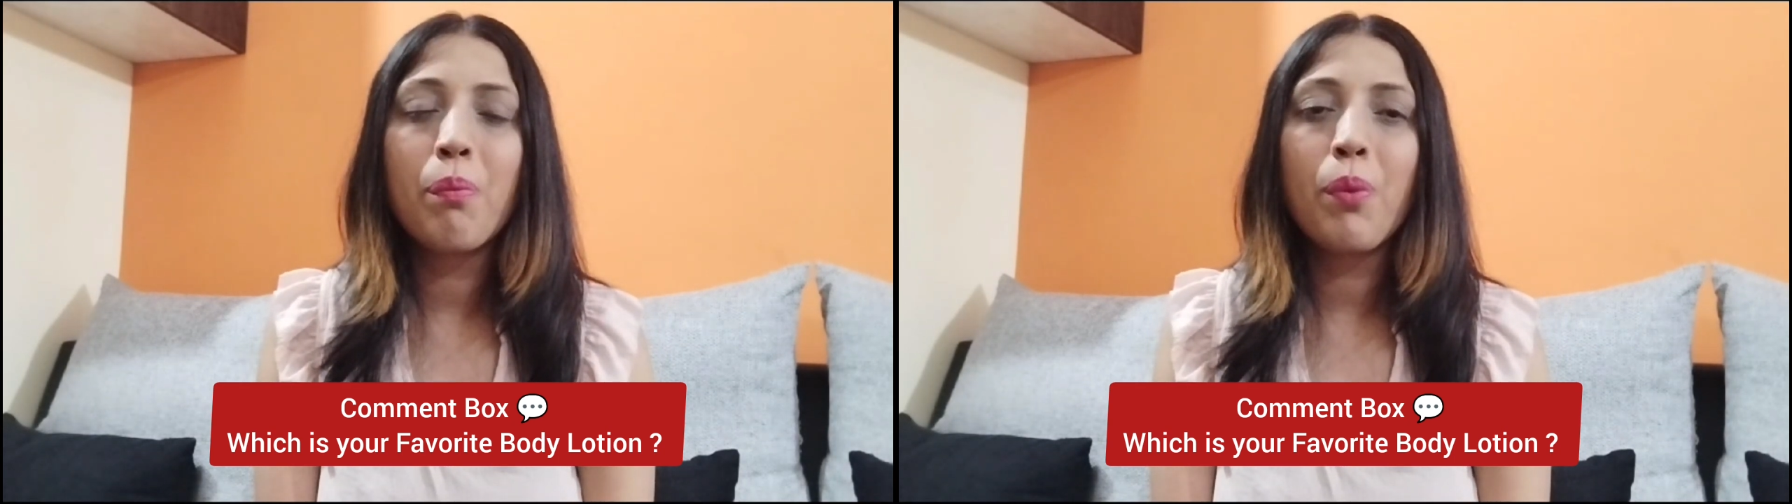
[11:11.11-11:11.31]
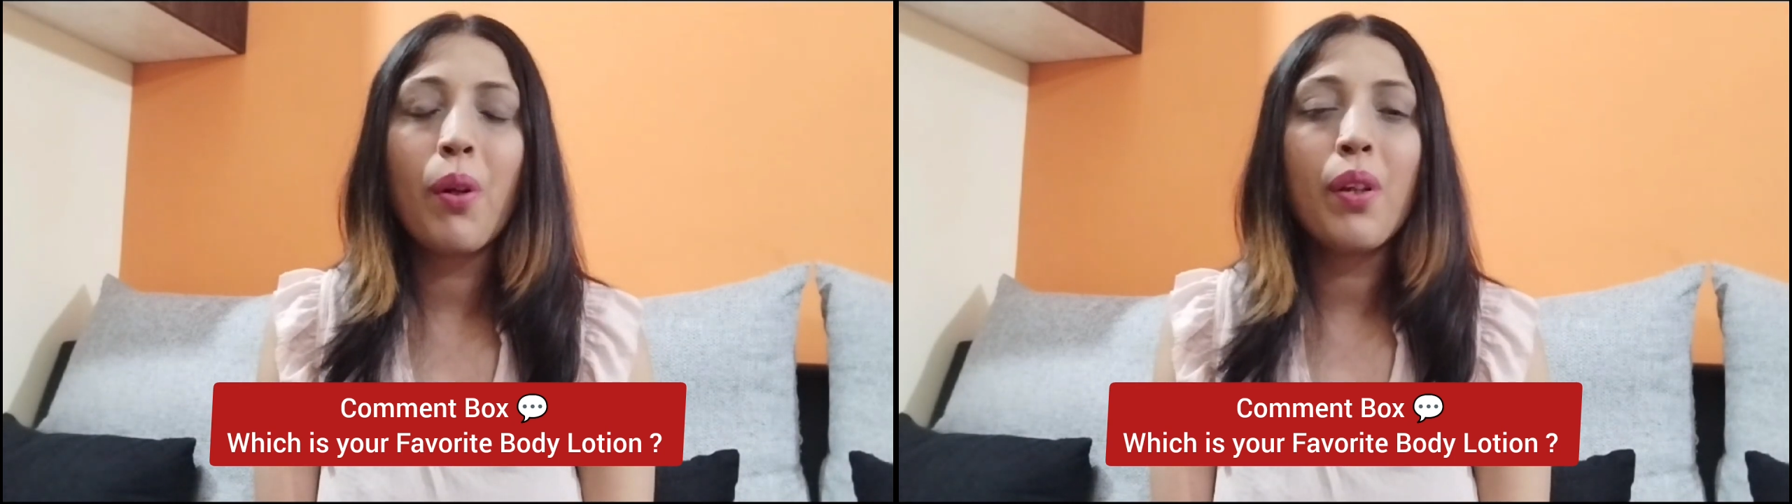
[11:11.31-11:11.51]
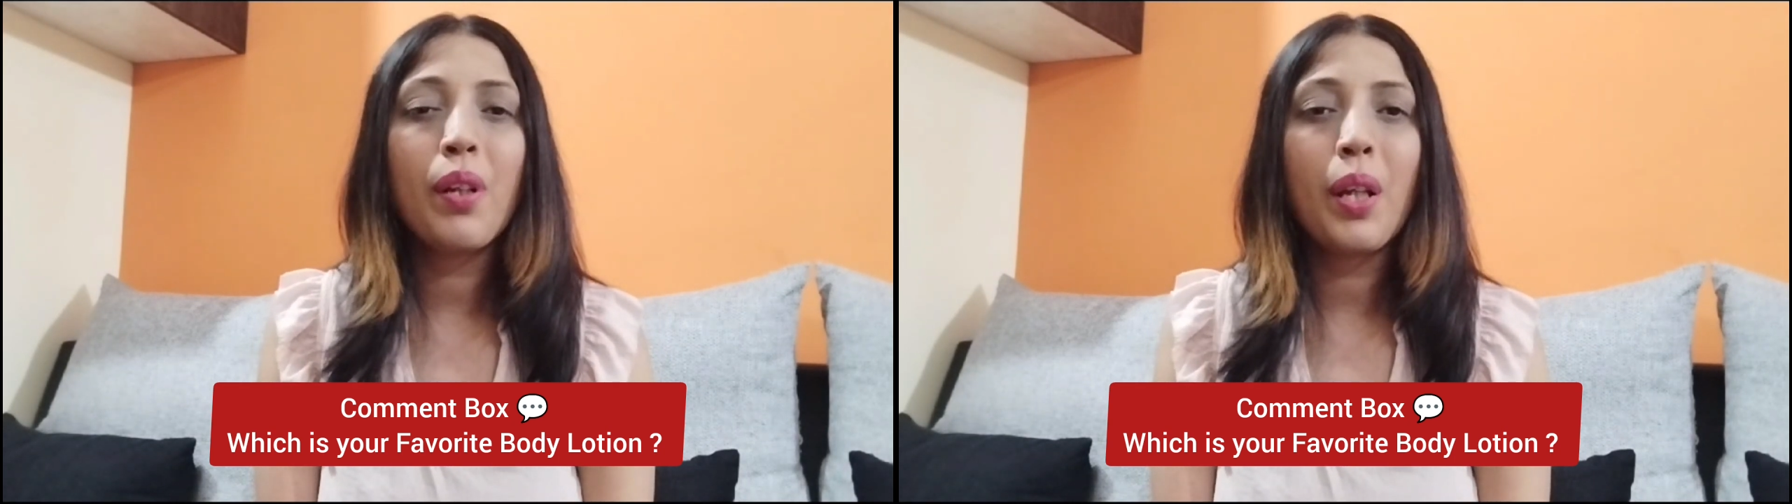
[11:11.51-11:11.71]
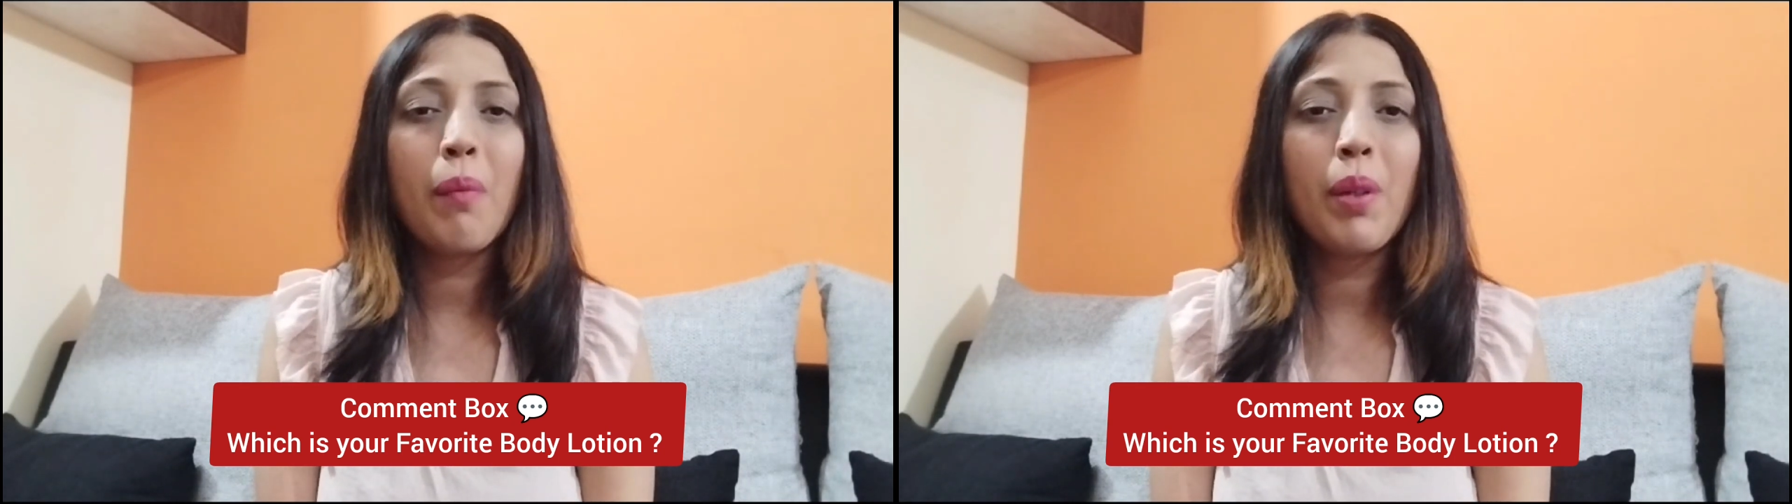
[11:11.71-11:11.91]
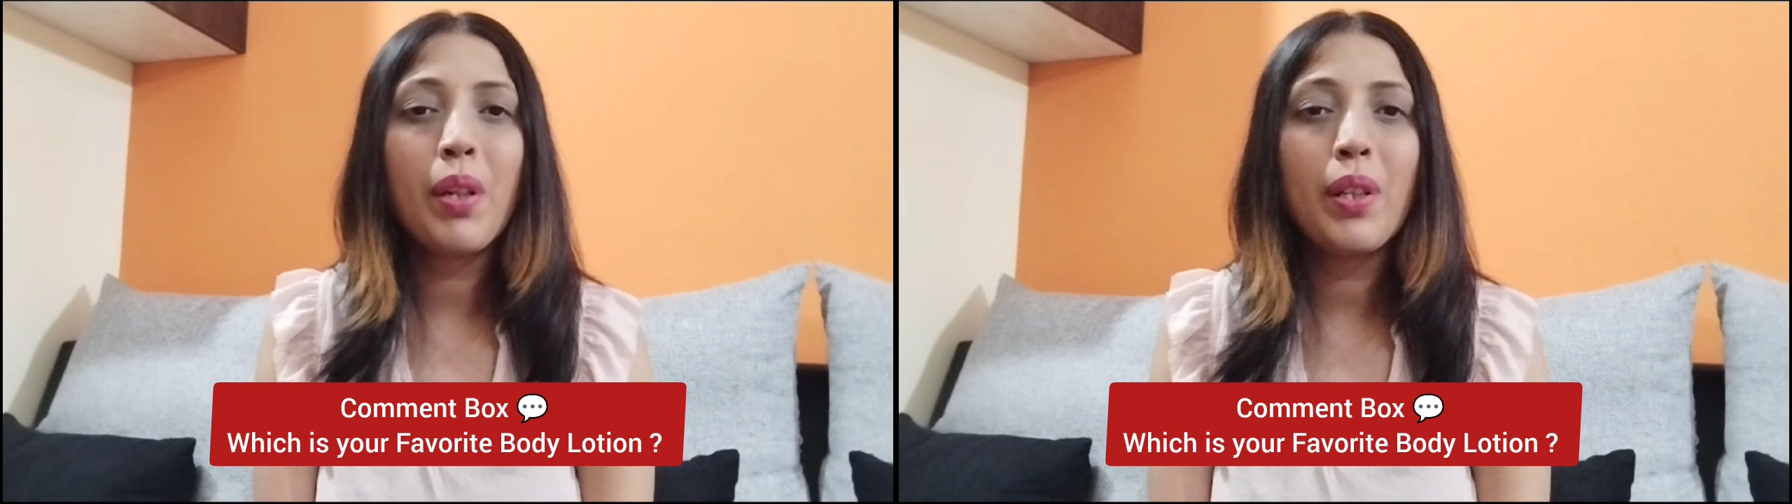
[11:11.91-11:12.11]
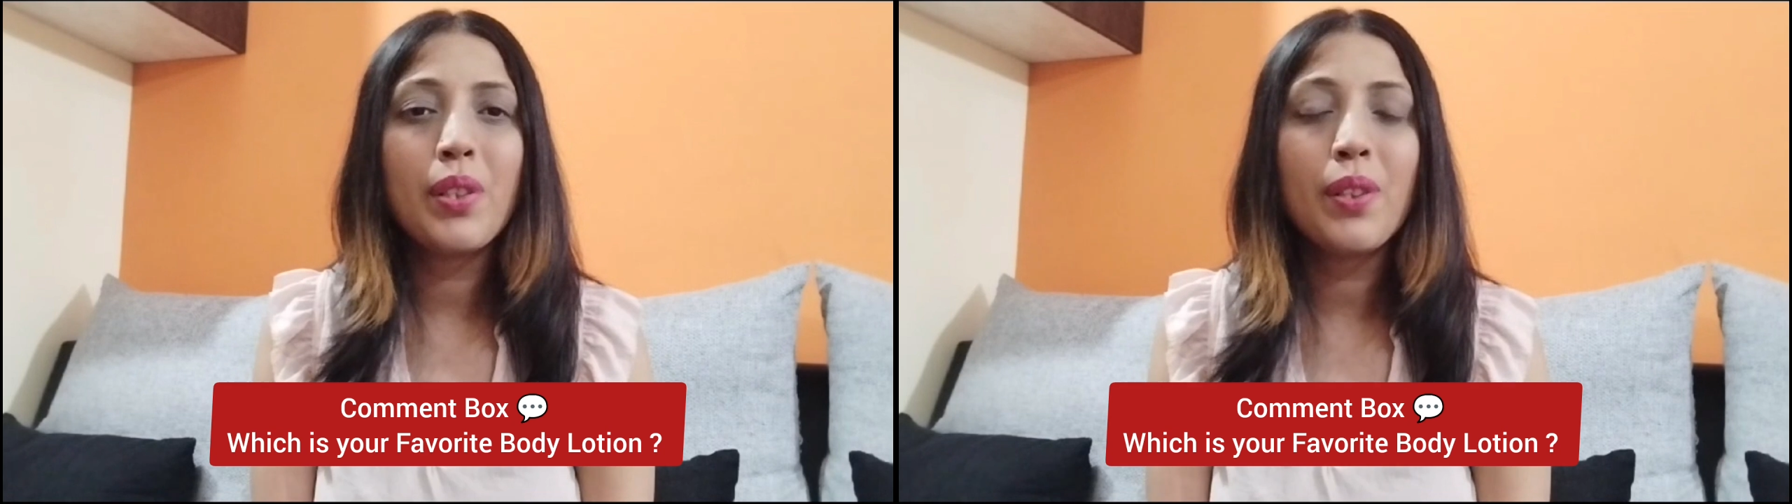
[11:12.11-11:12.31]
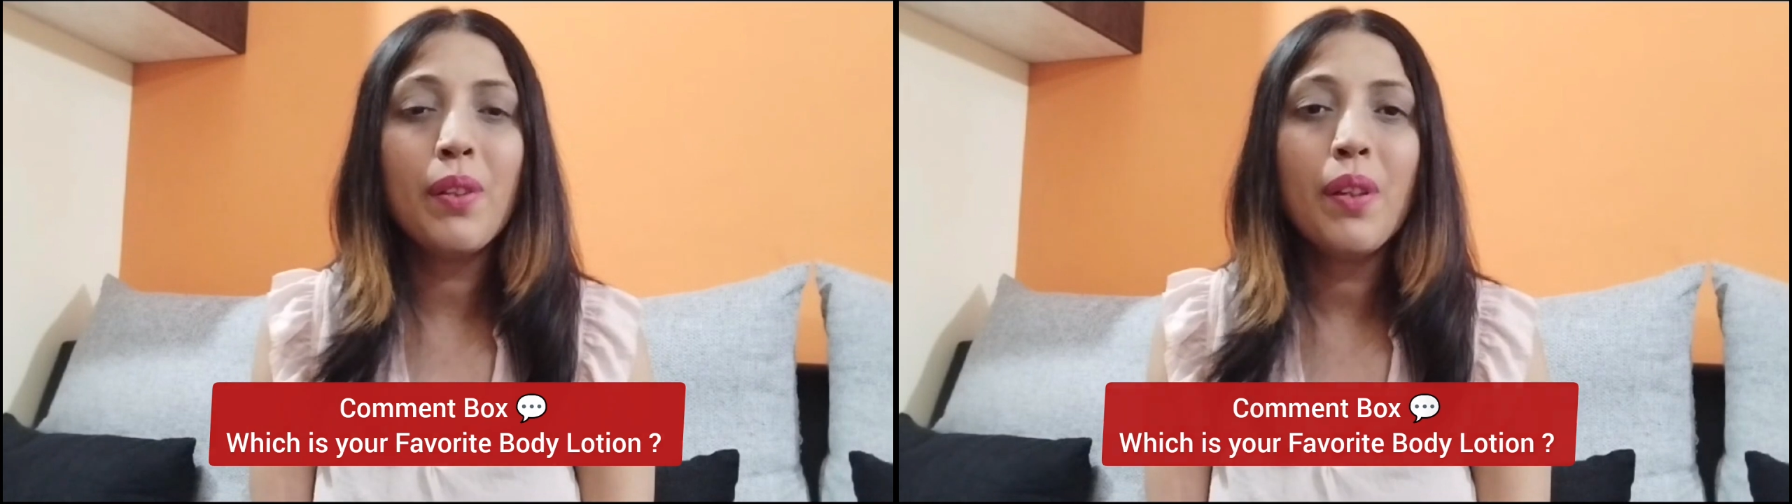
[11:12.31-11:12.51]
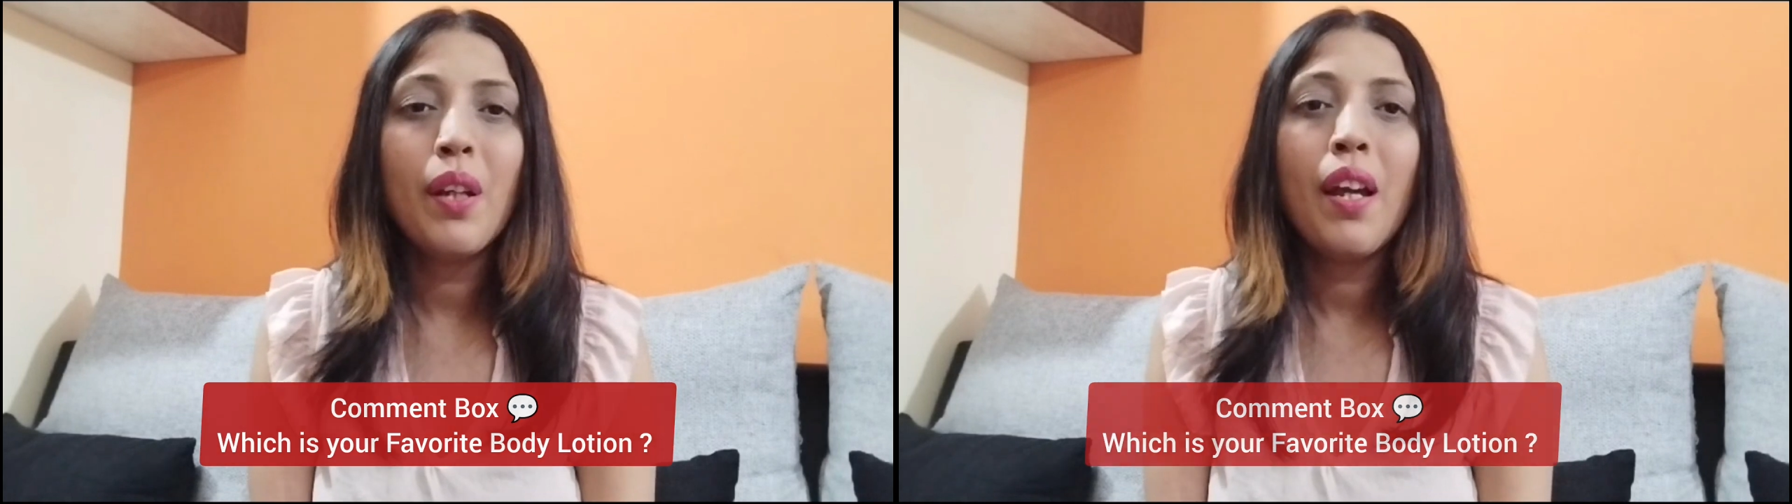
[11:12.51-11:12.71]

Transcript: product recommendation